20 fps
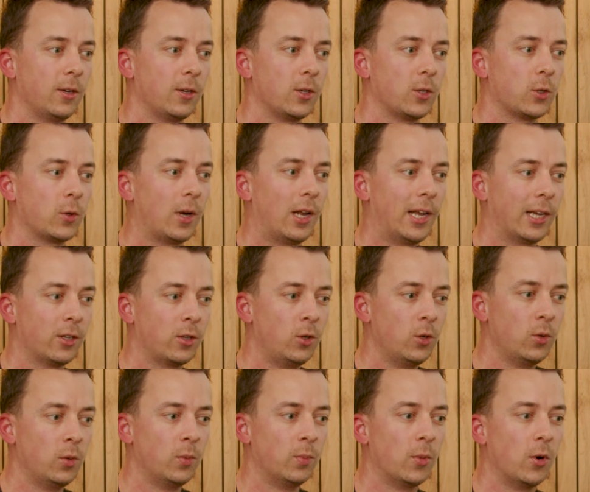So I like to
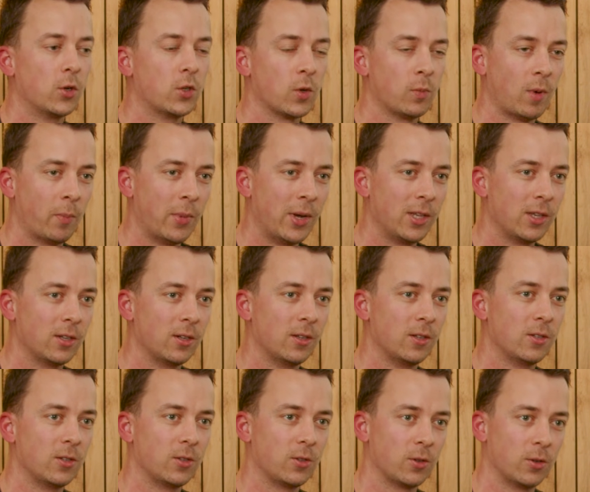do most of my
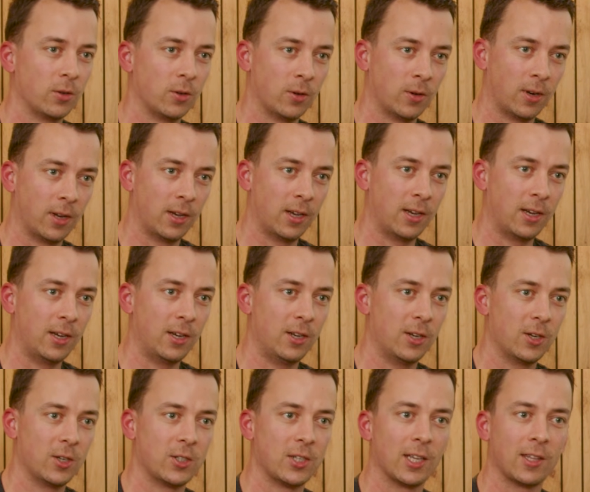maintenance on
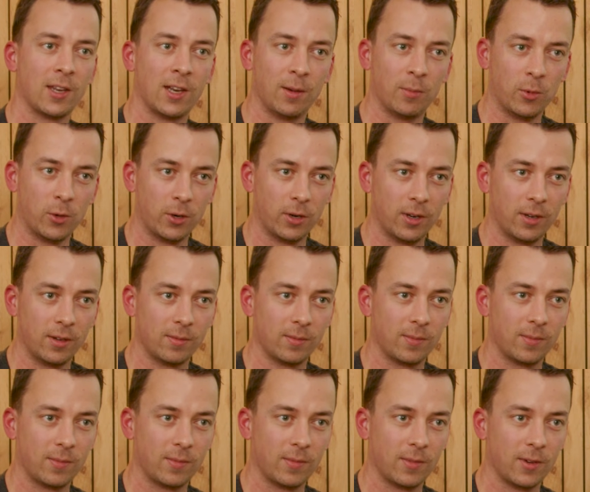a Saturday morning.
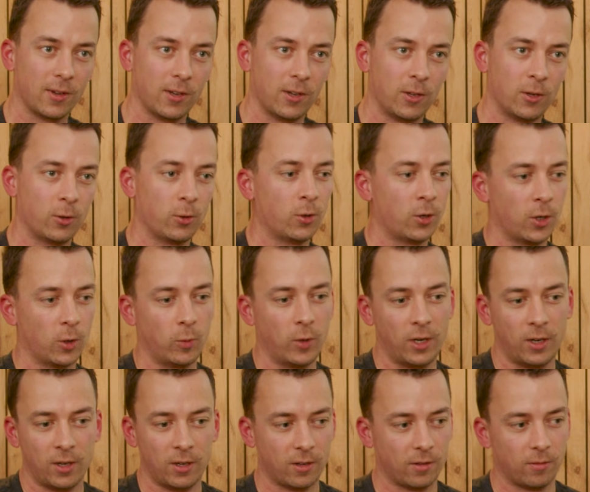During the
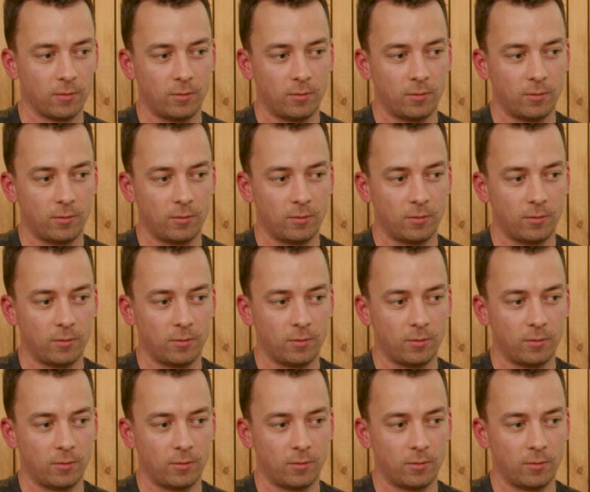week,